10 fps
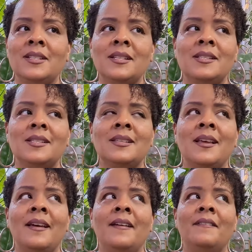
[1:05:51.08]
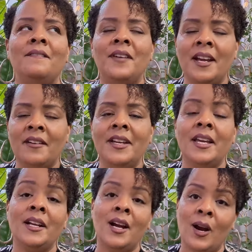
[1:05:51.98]
just very
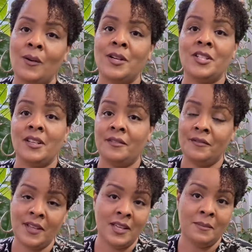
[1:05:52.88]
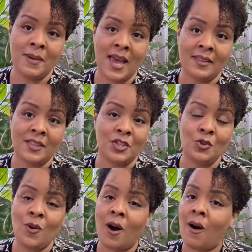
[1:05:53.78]
encouraging feedback that
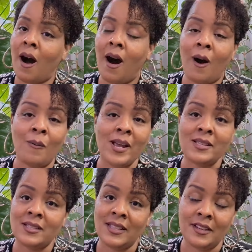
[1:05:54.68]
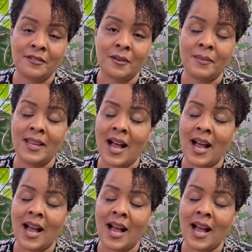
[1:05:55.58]
you all always leave for me.